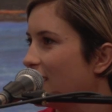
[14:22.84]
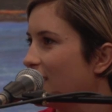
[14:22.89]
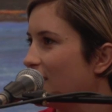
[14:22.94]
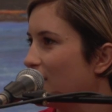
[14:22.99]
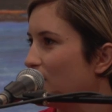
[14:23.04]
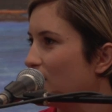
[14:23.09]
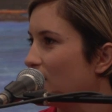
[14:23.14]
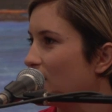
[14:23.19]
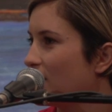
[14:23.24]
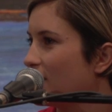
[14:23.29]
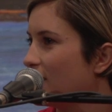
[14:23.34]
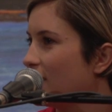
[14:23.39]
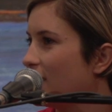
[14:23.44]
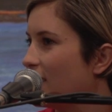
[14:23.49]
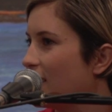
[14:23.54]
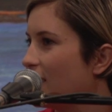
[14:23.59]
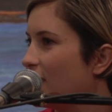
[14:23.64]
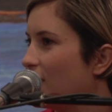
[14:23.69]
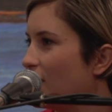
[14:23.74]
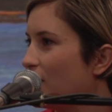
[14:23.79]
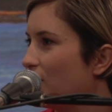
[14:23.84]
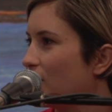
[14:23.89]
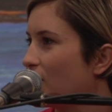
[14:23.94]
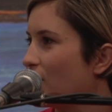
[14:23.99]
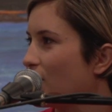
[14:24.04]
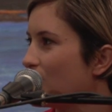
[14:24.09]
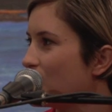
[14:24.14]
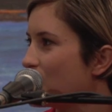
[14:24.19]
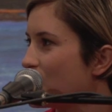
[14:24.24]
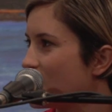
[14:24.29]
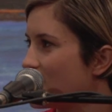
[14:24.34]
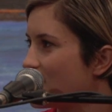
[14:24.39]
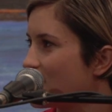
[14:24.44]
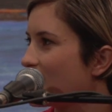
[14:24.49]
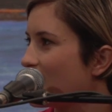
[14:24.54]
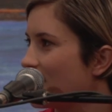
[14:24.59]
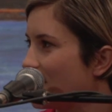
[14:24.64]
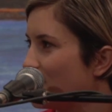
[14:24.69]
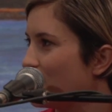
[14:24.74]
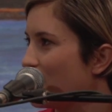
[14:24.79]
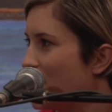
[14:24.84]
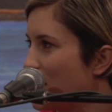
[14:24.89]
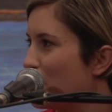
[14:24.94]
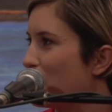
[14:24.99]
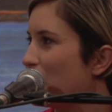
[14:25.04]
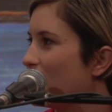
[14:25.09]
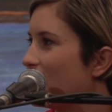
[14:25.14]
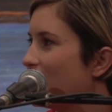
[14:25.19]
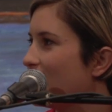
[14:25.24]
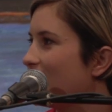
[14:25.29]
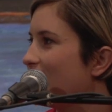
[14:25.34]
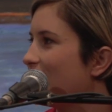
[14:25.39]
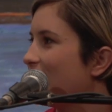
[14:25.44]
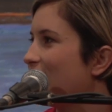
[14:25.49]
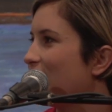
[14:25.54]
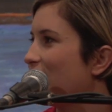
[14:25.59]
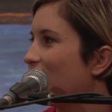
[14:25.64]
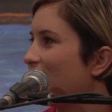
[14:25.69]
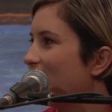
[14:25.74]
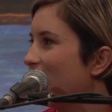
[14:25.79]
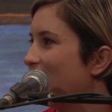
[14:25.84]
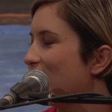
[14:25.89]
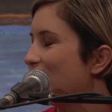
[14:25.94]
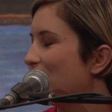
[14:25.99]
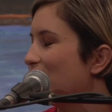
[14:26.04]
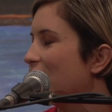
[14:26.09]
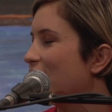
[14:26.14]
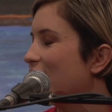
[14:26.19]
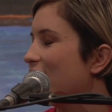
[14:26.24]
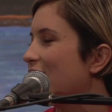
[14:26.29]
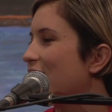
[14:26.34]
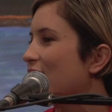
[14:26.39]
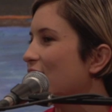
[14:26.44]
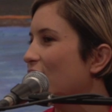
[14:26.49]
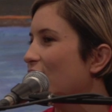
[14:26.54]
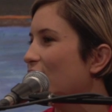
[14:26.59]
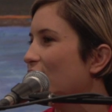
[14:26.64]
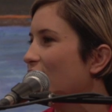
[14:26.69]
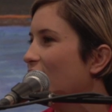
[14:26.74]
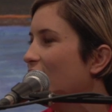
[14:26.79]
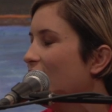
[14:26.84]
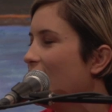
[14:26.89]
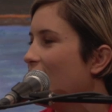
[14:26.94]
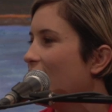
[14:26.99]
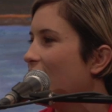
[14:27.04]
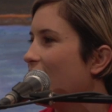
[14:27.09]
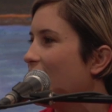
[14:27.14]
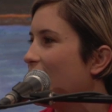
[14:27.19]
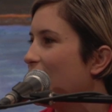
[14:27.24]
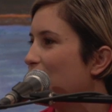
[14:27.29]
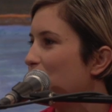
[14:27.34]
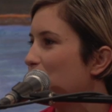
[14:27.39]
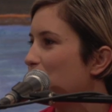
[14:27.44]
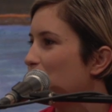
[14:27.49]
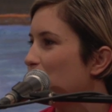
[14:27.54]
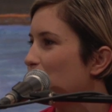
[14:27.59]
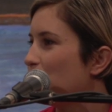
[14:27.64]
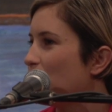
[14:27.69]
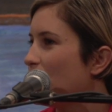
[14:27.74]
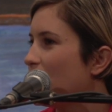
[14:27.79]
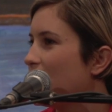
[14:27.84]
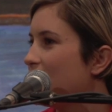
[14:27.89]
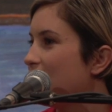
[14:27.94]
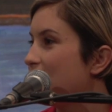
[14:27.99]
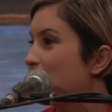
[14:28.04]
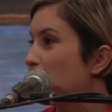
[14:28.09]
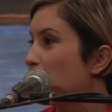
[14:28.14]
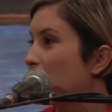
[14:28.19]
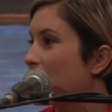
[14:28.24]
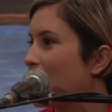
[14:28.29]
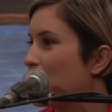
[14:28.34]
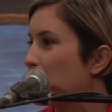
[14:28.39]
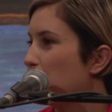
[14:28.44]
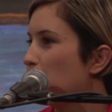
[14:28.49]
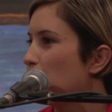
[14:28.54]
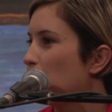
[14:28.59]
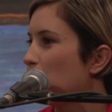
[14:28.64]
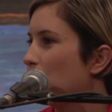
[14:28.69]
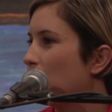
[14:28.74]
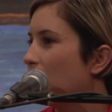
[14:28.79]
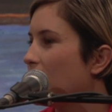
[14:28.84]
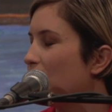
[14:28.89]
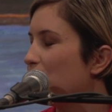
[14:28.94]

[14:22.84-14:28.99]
of a conscious kind of effort while you're doing it. So I've become